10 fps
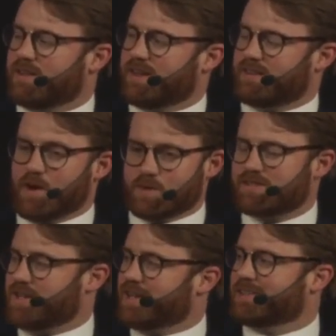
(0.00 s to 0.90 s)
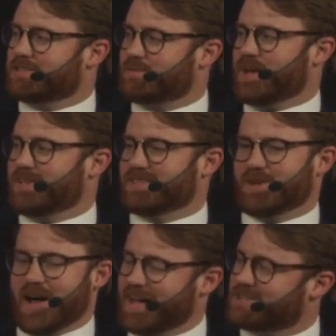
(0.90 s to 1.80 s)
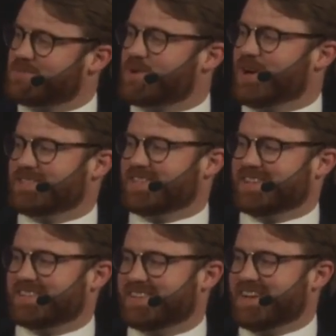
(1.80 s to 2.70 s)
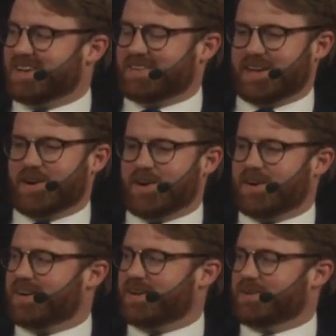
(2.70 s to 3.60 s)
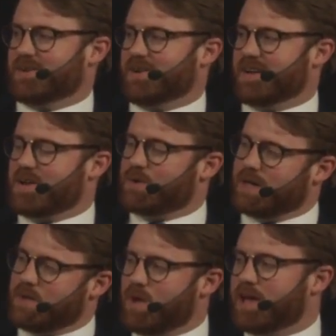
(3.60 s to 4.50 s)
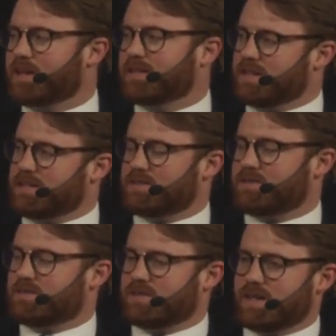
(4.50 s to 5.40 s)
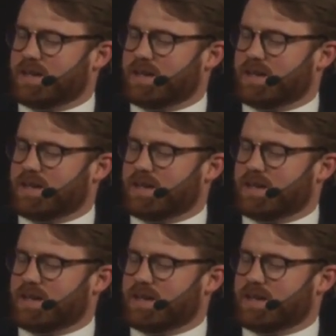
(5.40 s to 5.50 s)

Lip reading: that we're seeing in this space. Enterprises that are, really making these